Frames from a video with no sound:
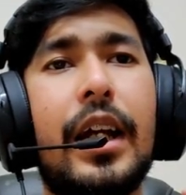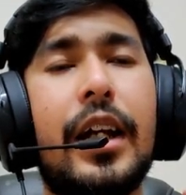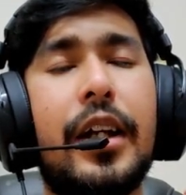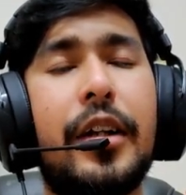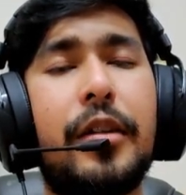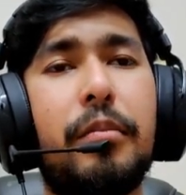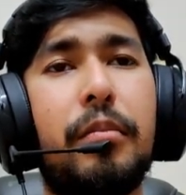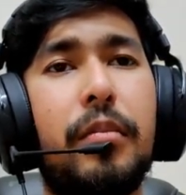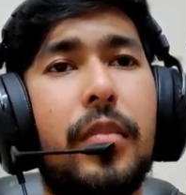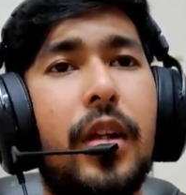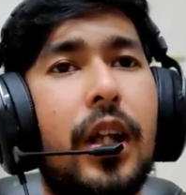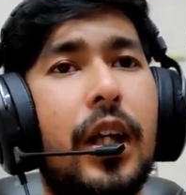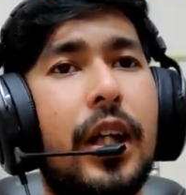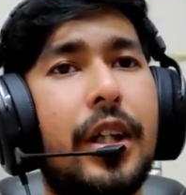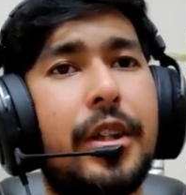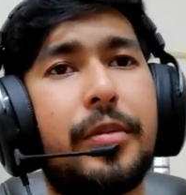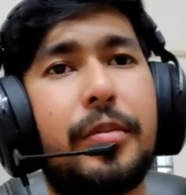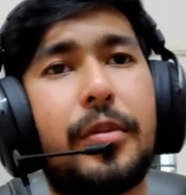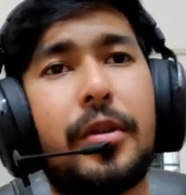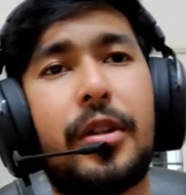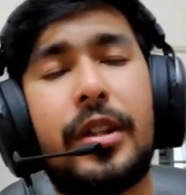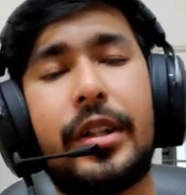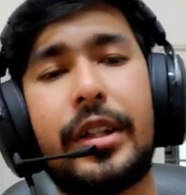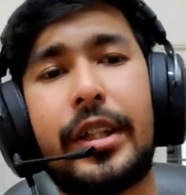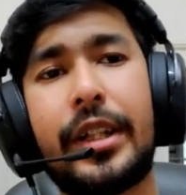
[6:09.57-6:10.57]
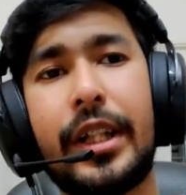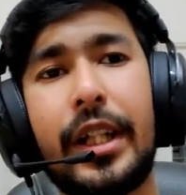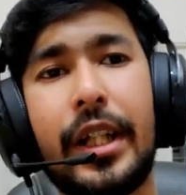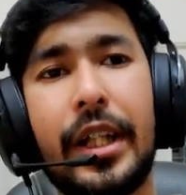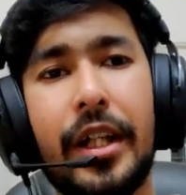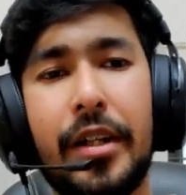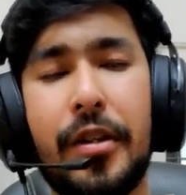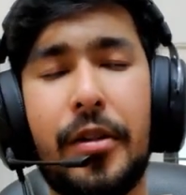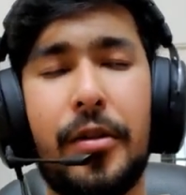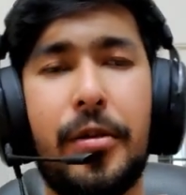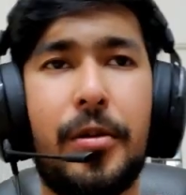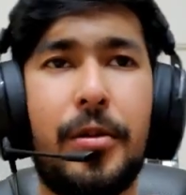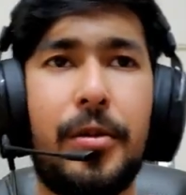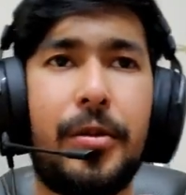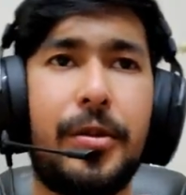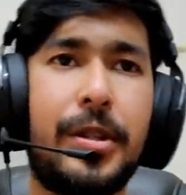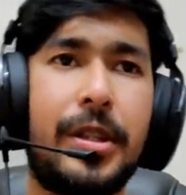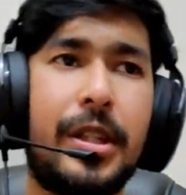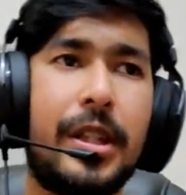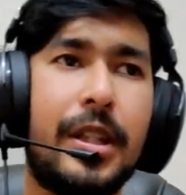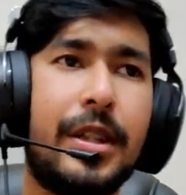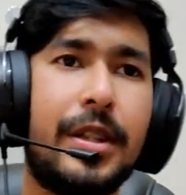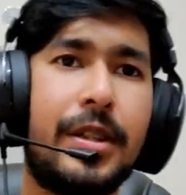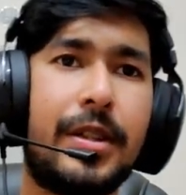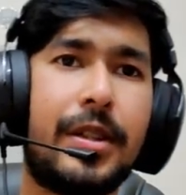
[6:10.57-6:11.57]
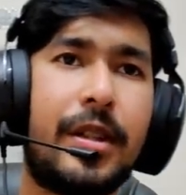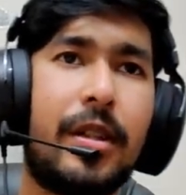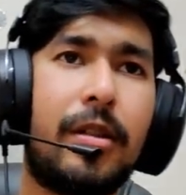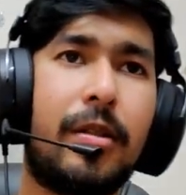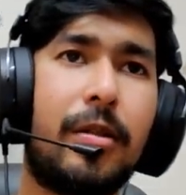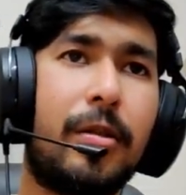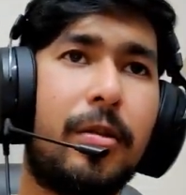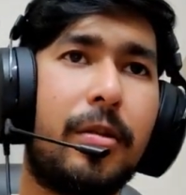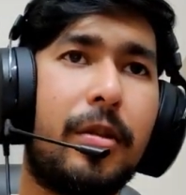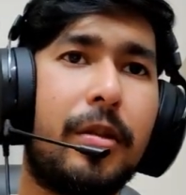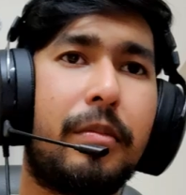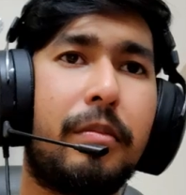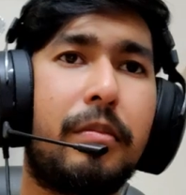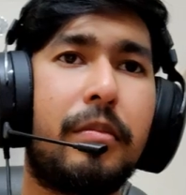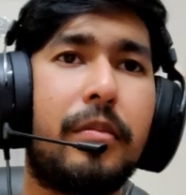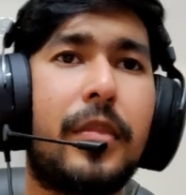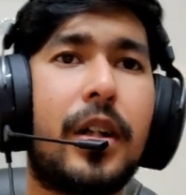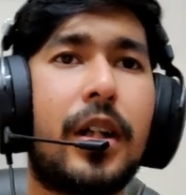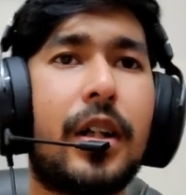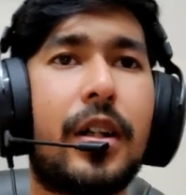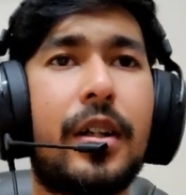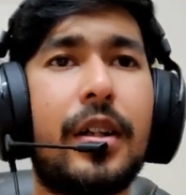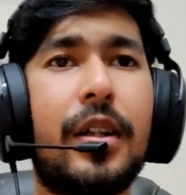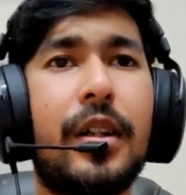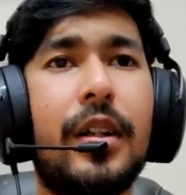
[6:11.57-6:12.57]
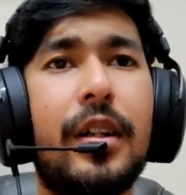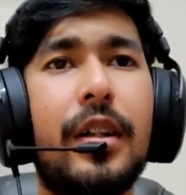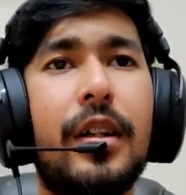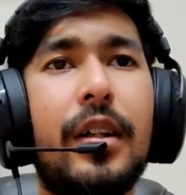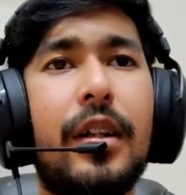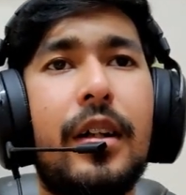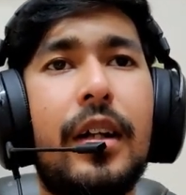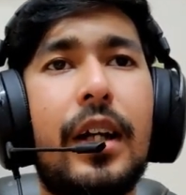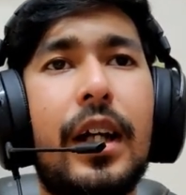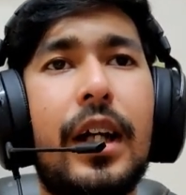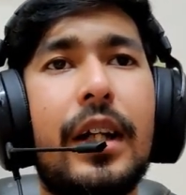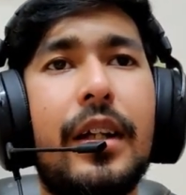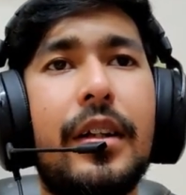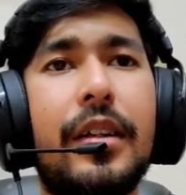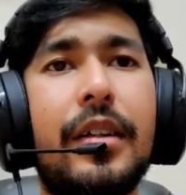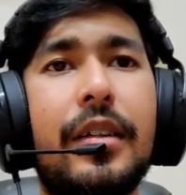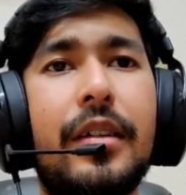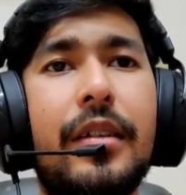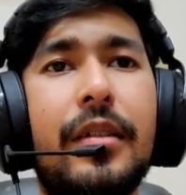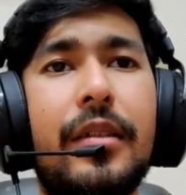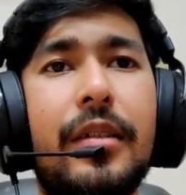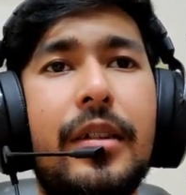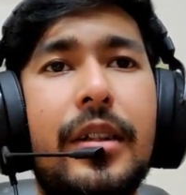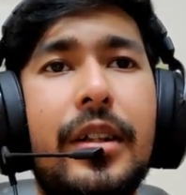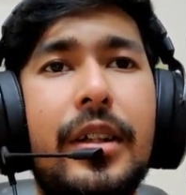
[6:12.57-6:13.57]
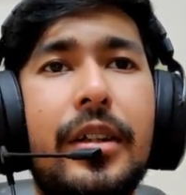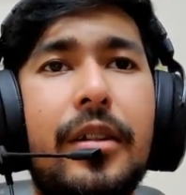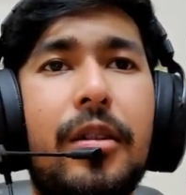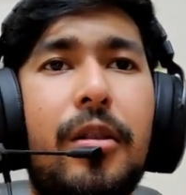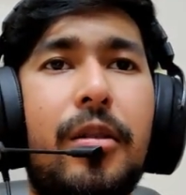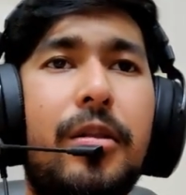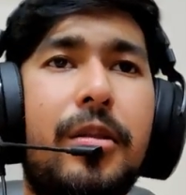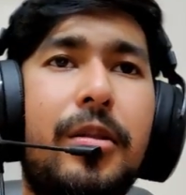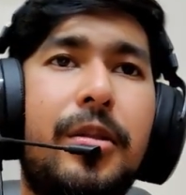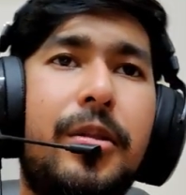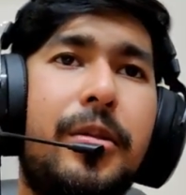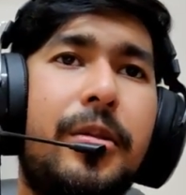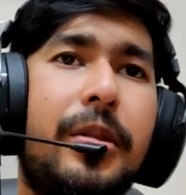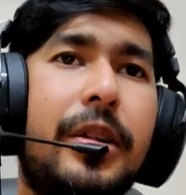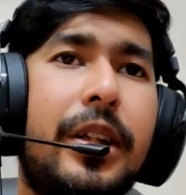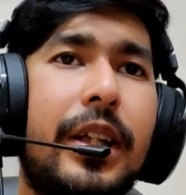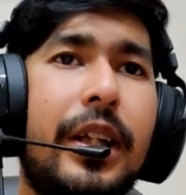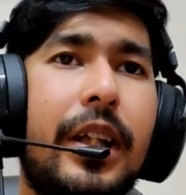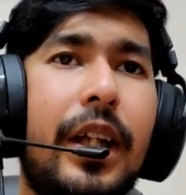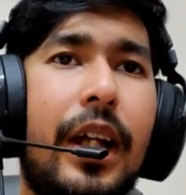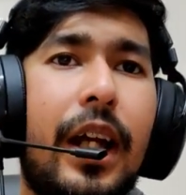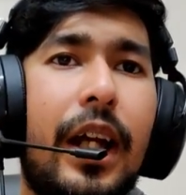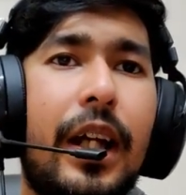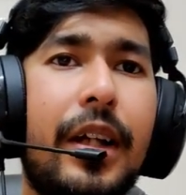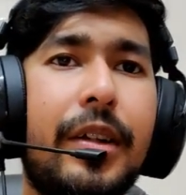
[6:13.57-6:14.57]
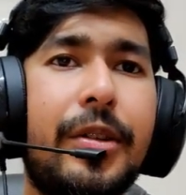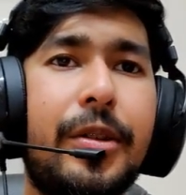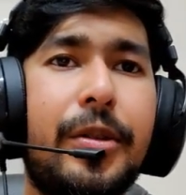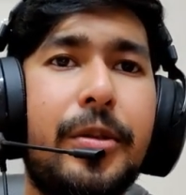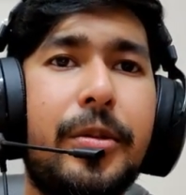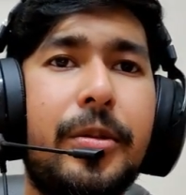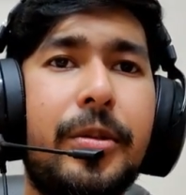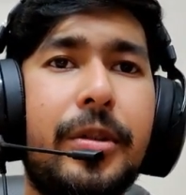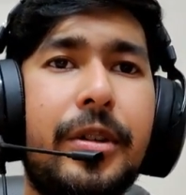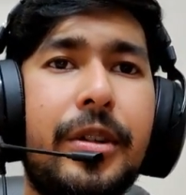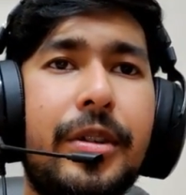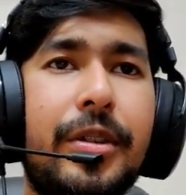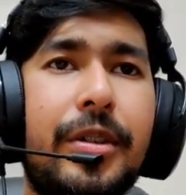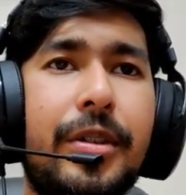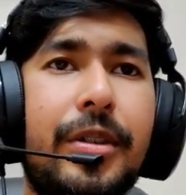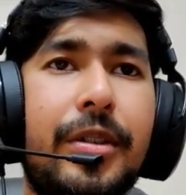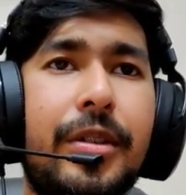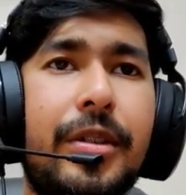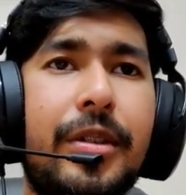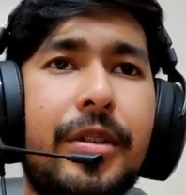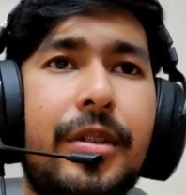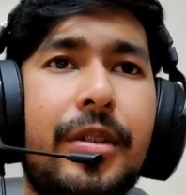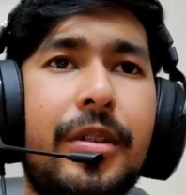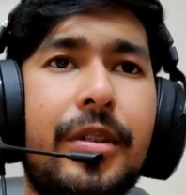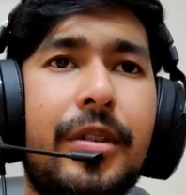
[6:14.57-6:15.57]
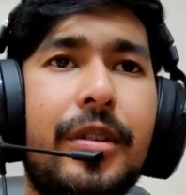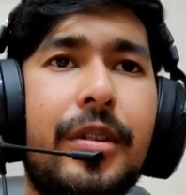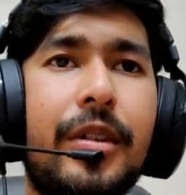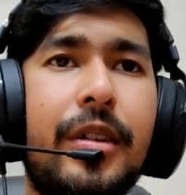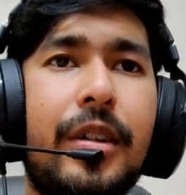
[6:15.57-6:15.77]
and Blast Burn KOs his Alolan Muck. And although he has Togekiss,